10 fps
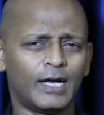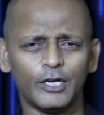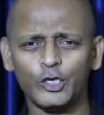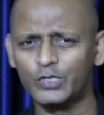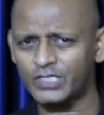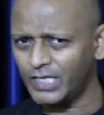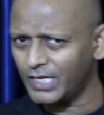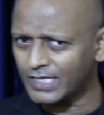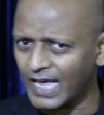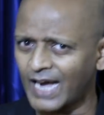you
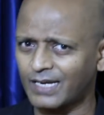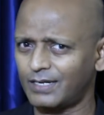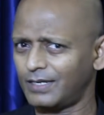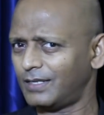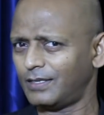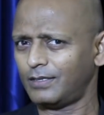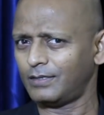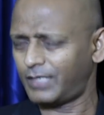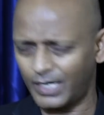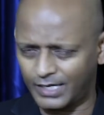see that
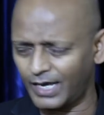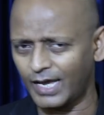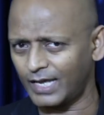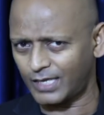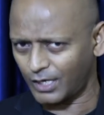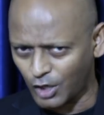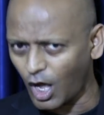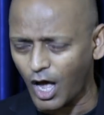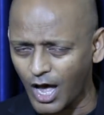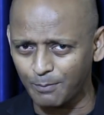they're dead, they're
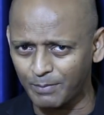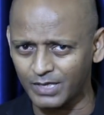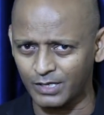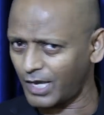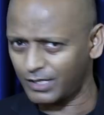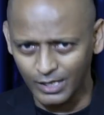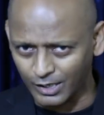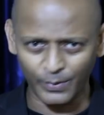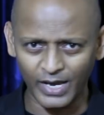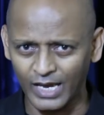gone, but they're in the
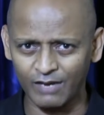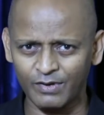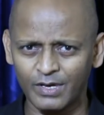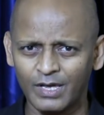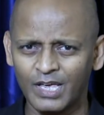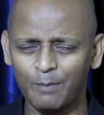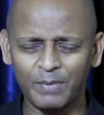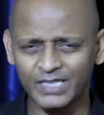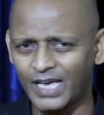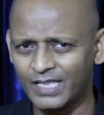grave.
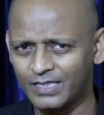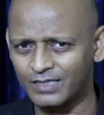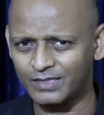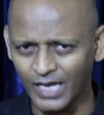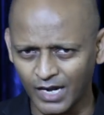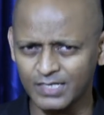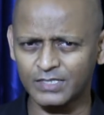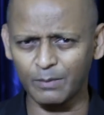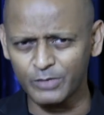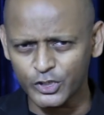But then there is
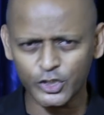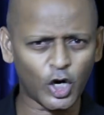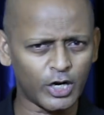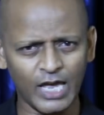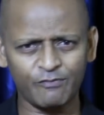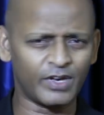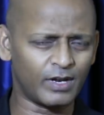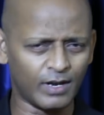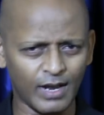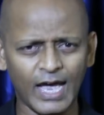some sort of a
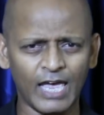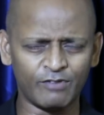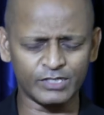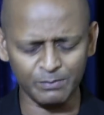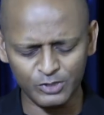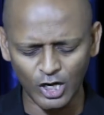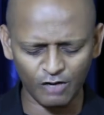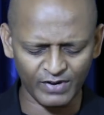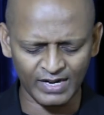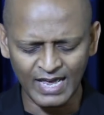life or some sort
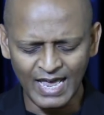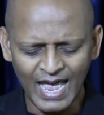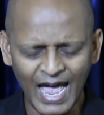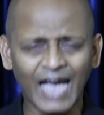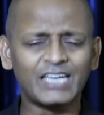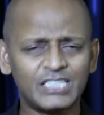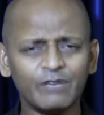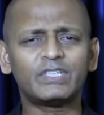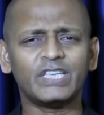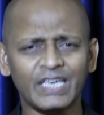of an
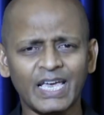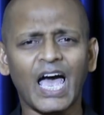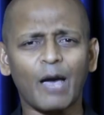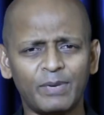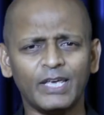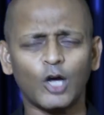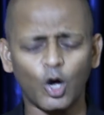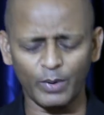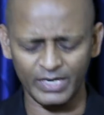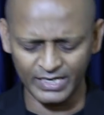activity happening
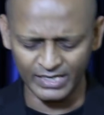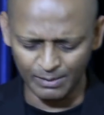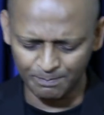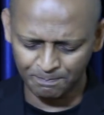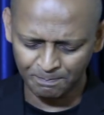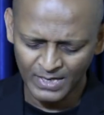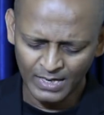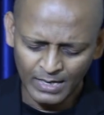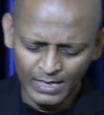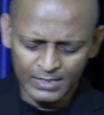over here.
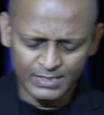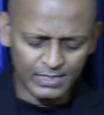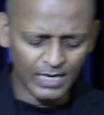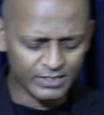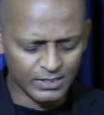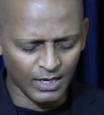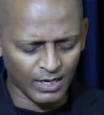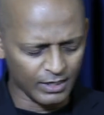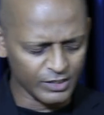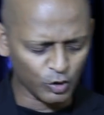Let's
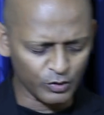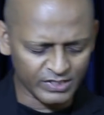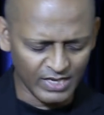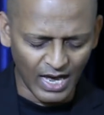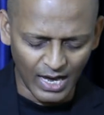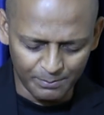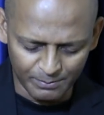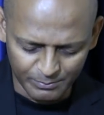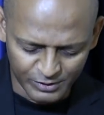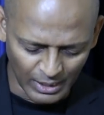go to
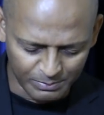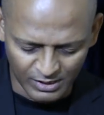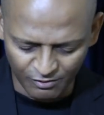Psalm chapter